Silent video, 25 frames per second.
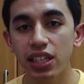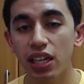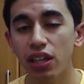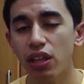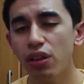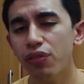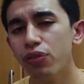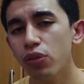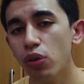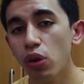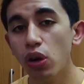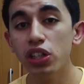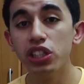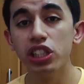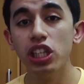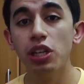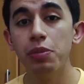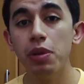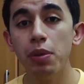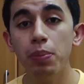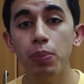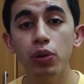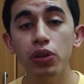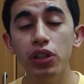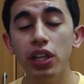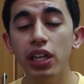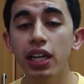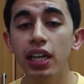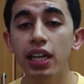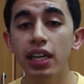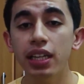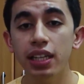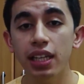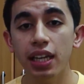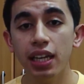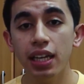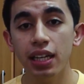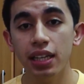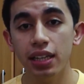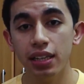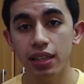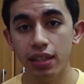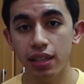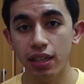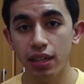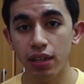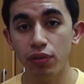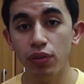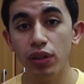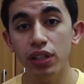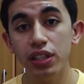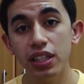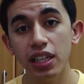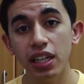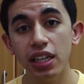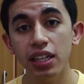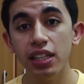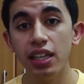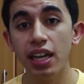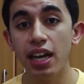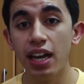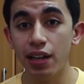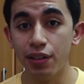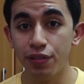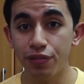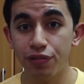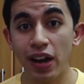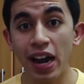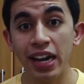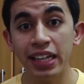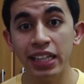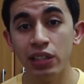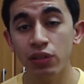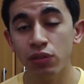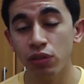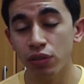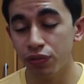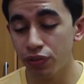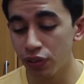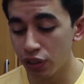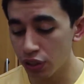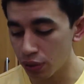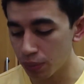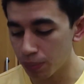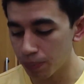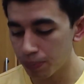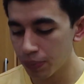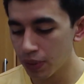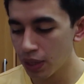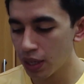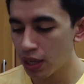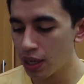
And of course, I'll be putting it in the written and final review.